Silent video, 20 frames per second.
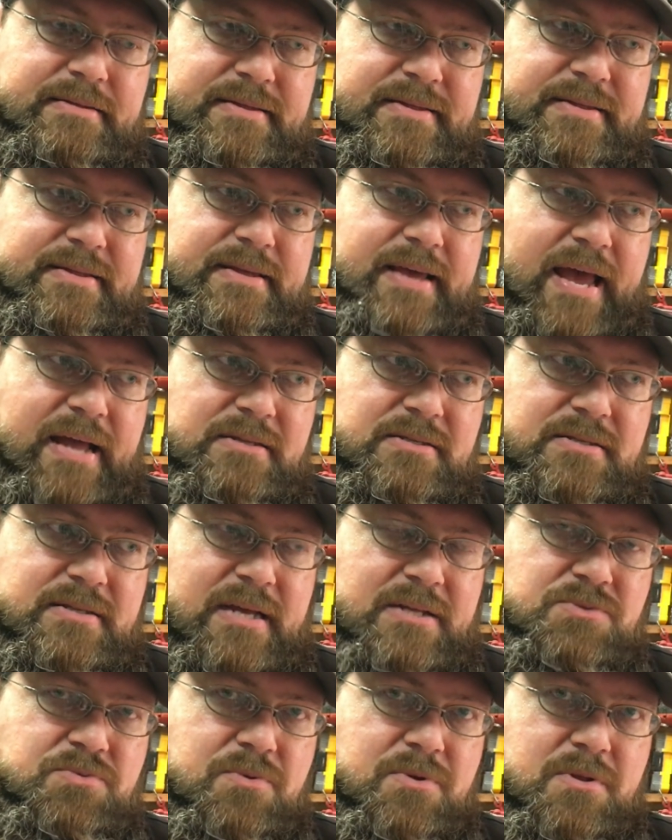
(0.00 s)

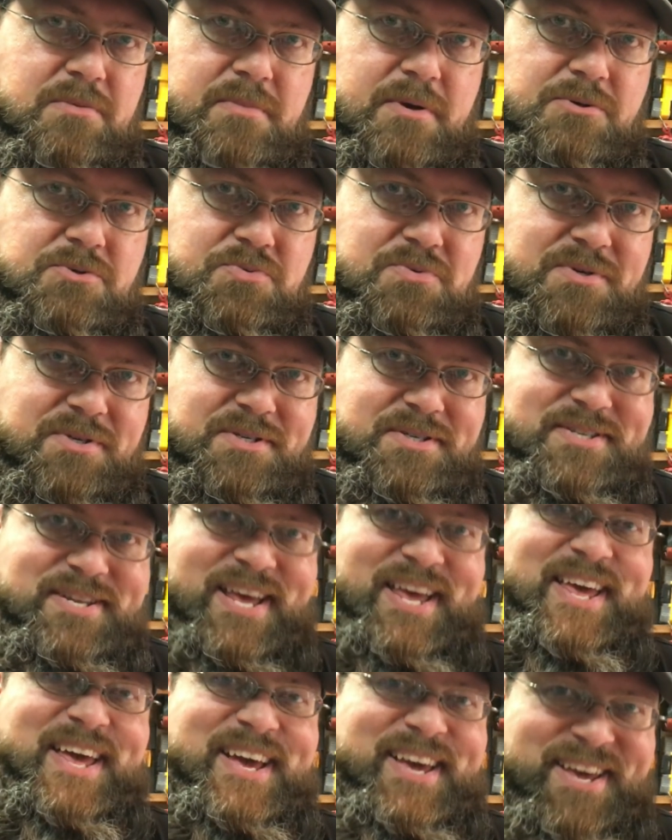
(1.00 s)
that's one of the most
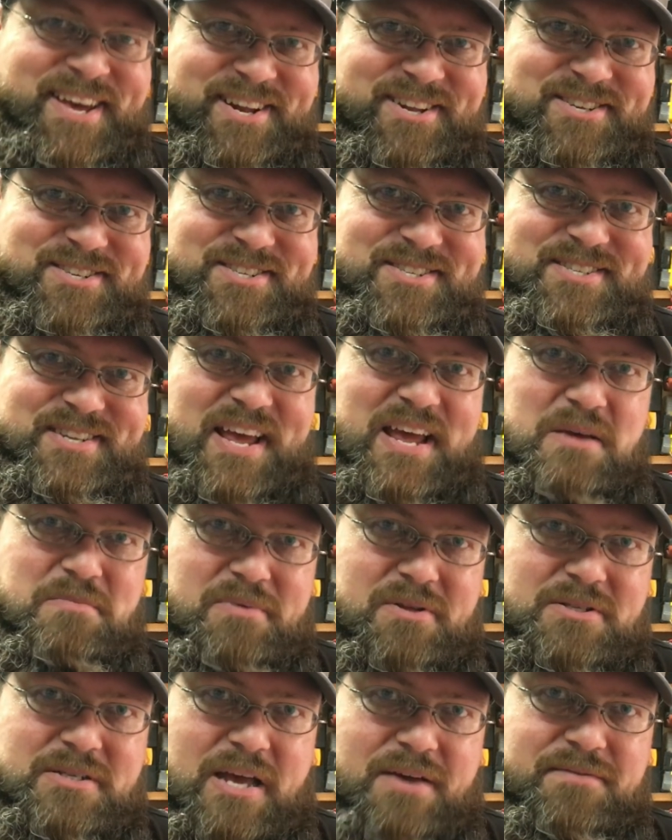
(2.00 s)
ridiculous
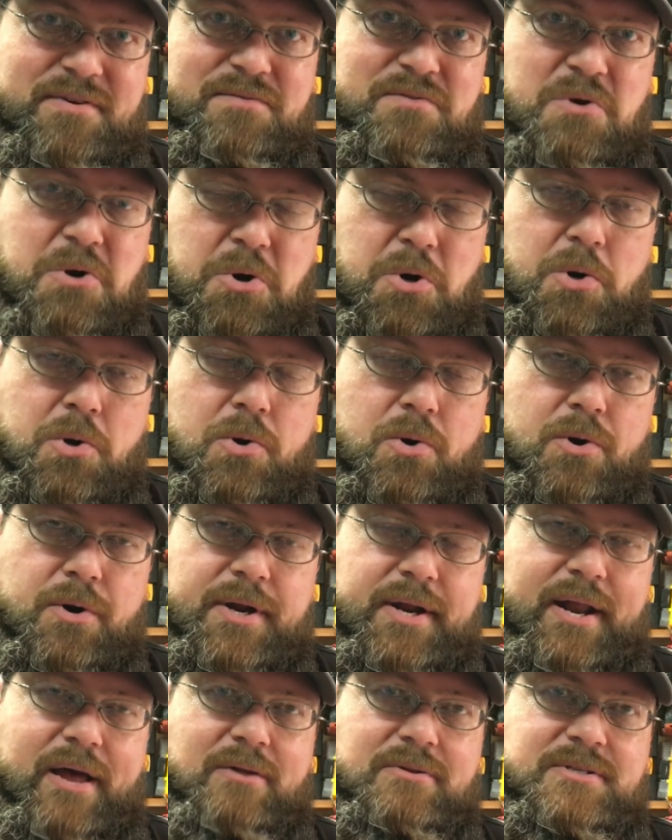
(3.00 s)
statements I've ever heard,
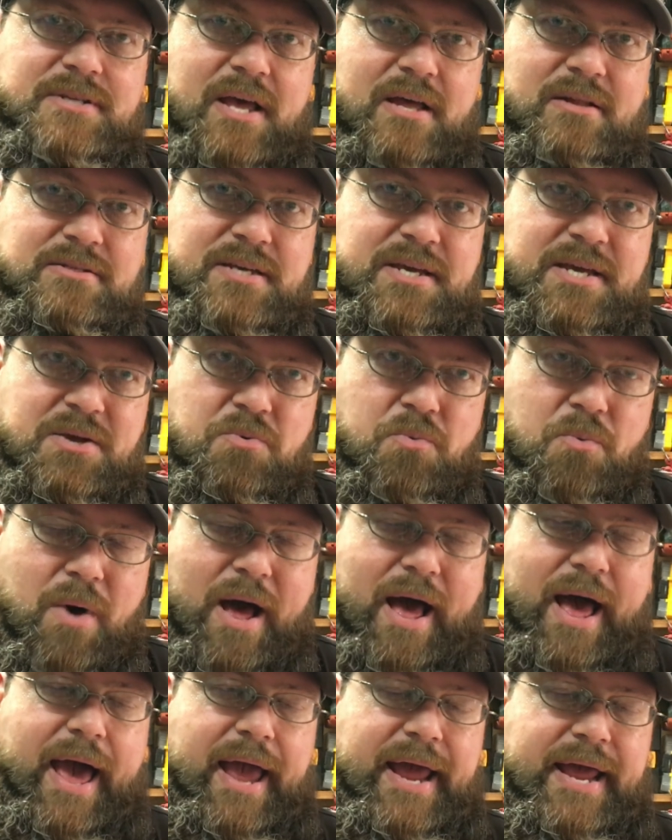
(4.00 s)
and I'll tell you
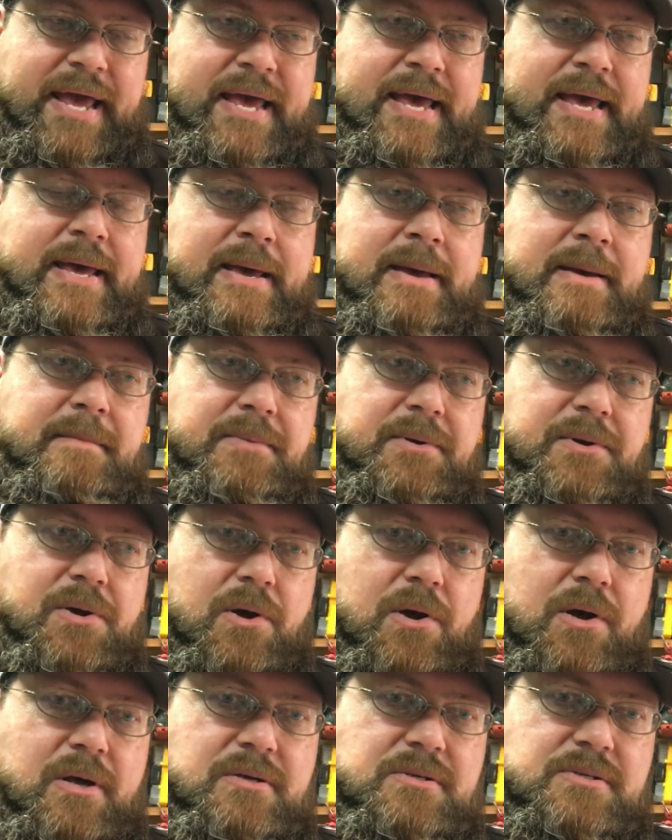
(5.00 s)
why.
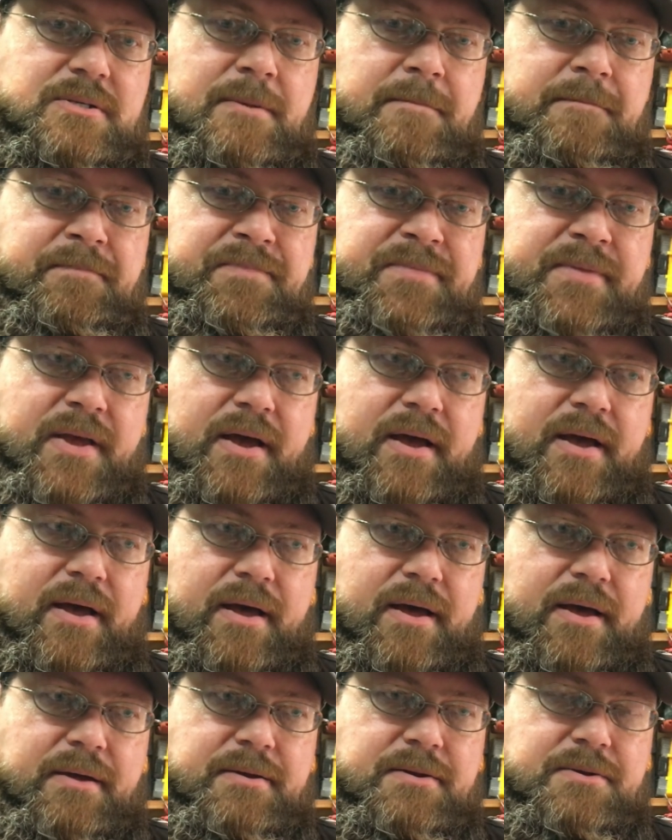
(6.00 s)
Because
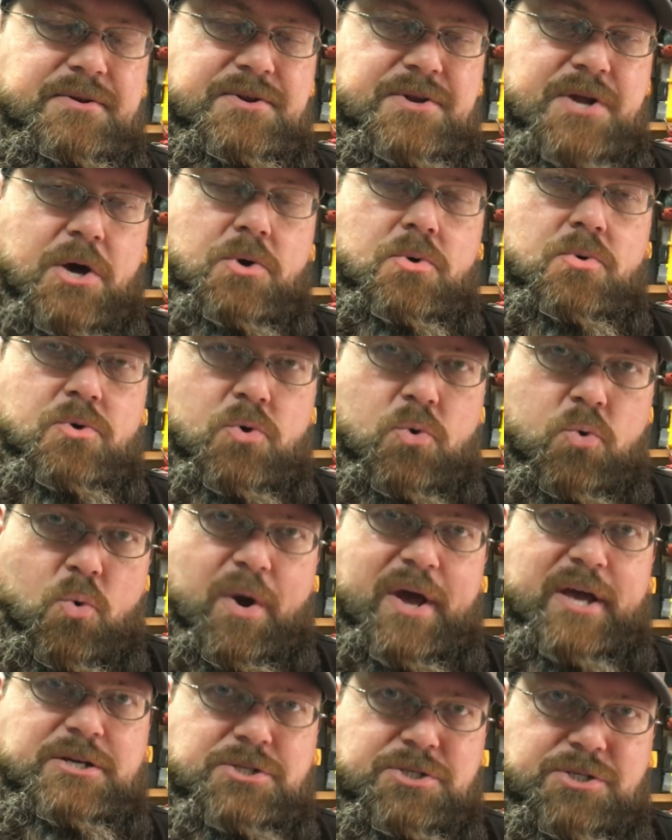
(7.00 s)
no
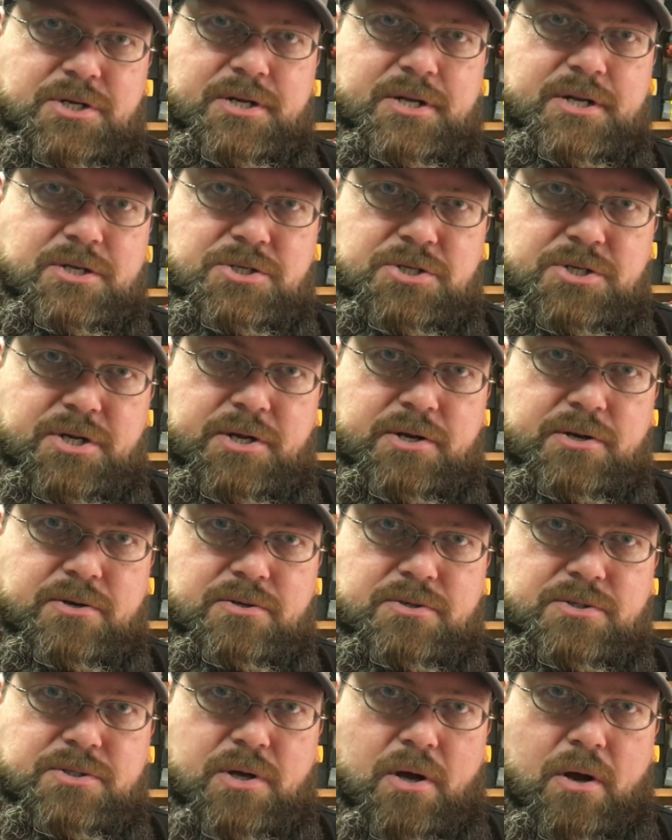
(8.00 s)
question,
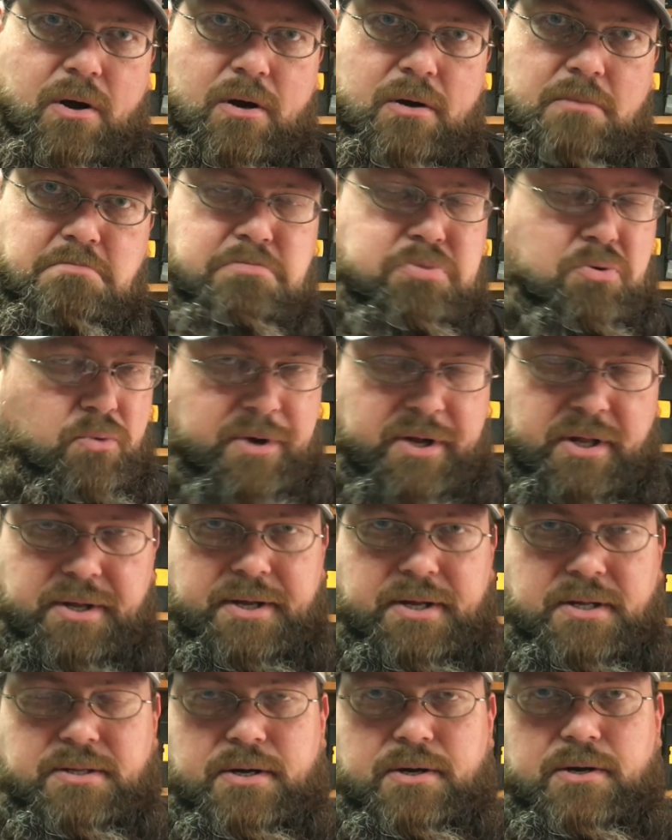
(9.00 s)
engineers are
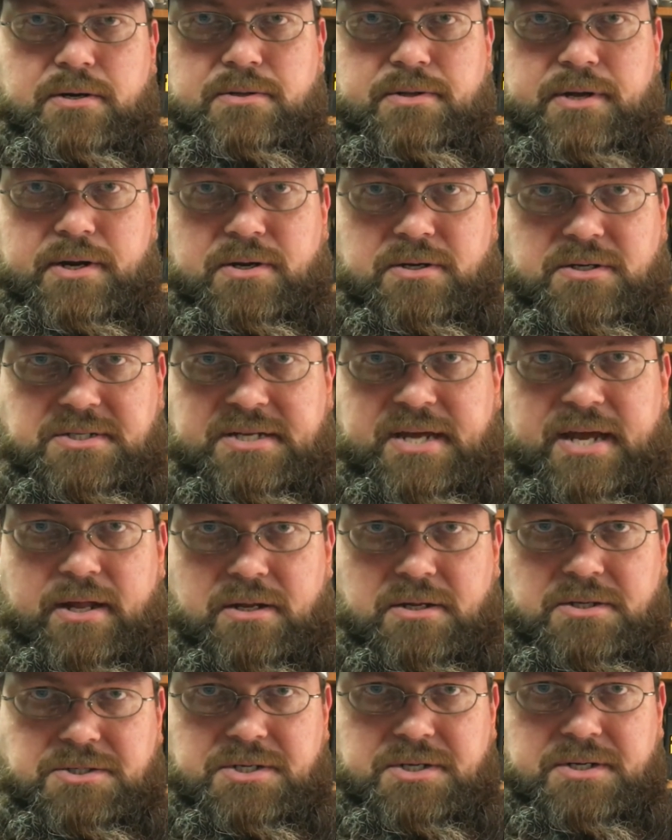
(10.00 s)
brilliant. They're
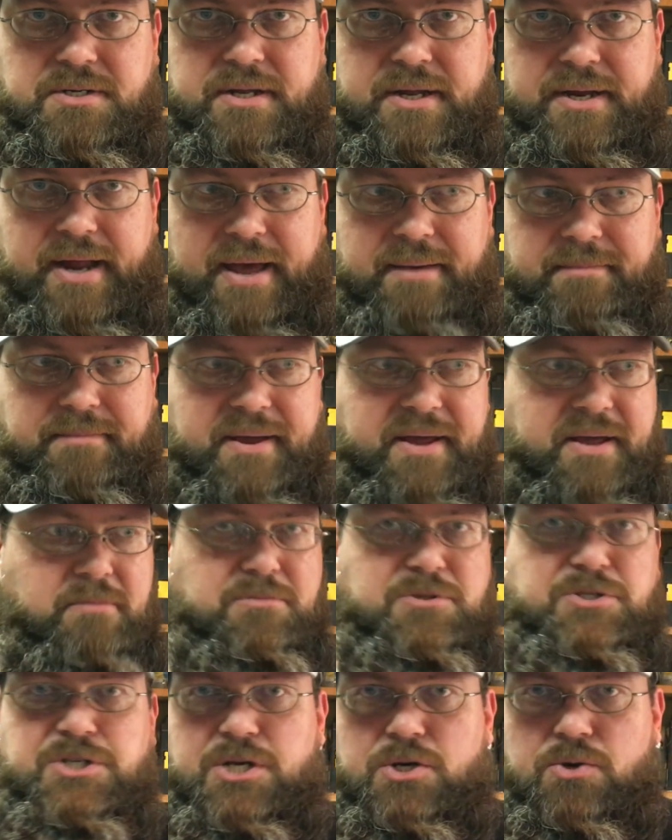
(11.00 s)
intelligent, and I'm
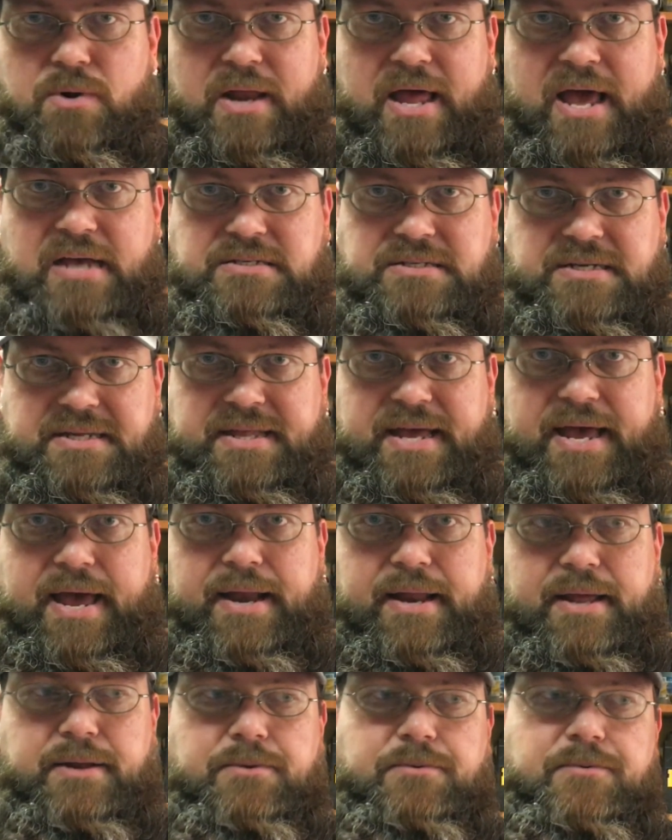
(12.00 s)
generalizing that.
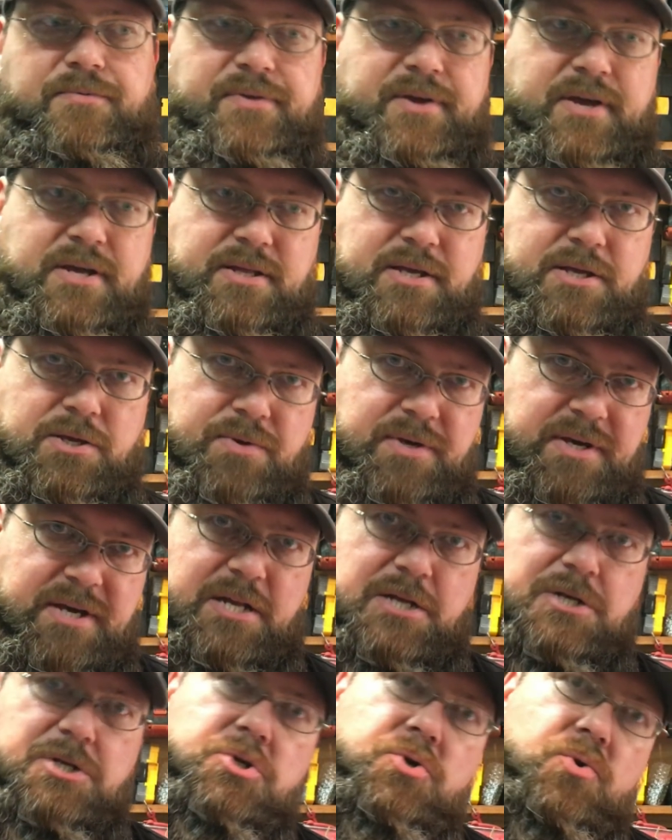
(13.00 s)
I don't think that you can get a
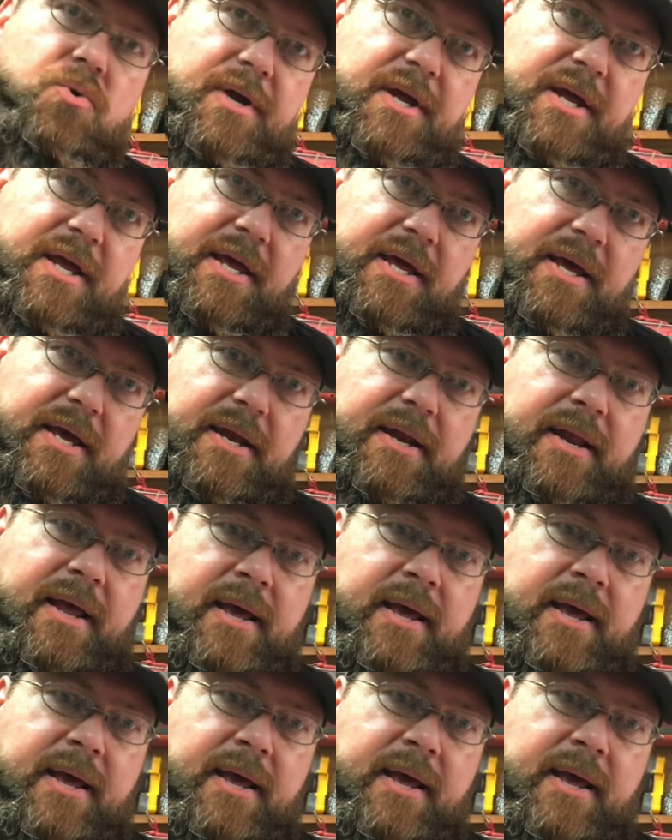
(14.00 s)
degree and